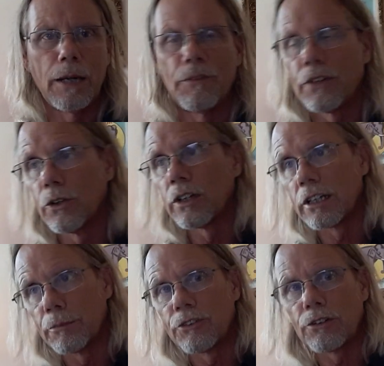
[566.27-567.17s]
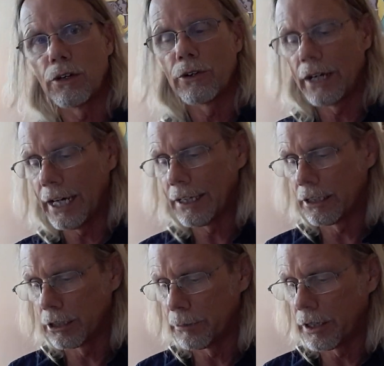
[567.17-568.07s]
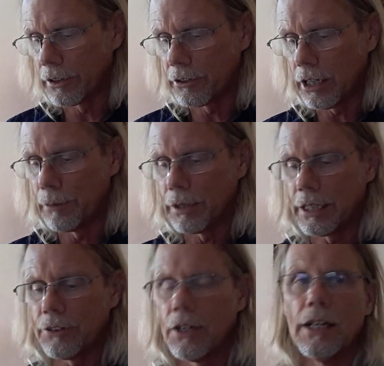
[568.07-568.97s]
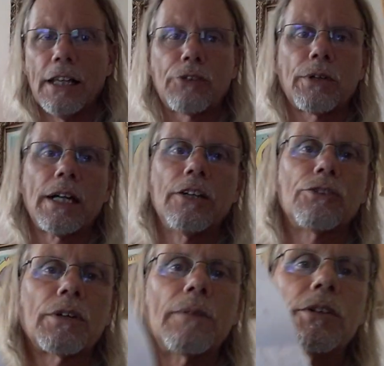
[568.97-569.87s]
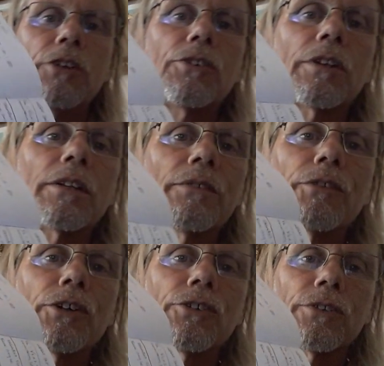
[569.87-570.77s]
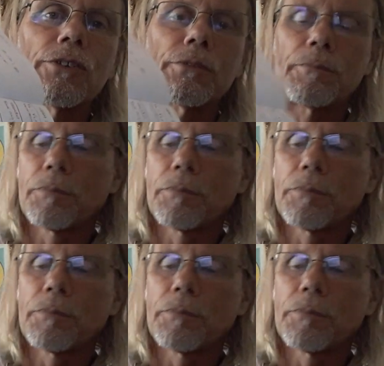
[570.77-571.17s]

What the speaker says: If you're going a little bit slower, add a little bit of the time. But that's what I use when I'm teaching the diversions.